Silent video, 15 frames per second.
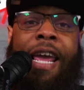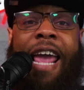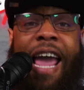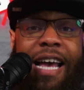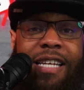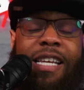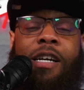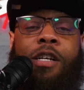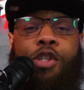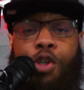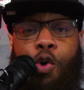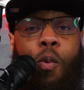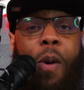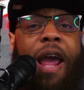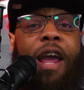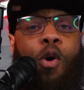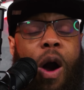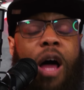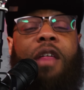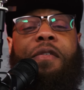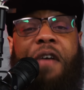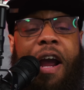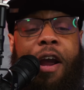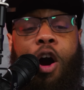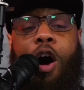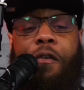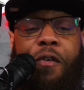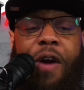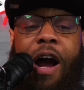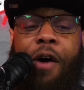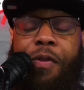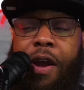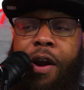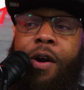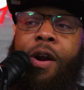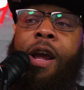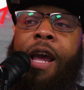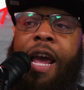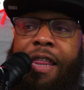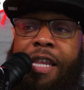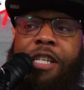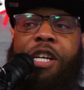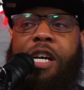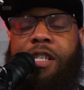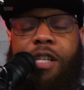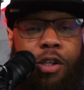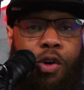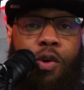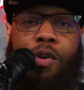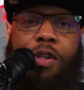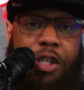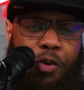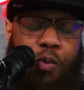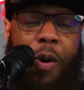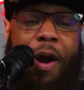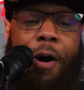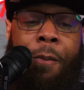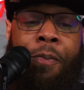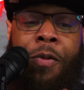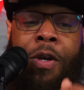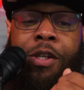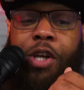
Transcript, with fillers: He has a two way qualifying offer out there, and then Justin Lewis as well.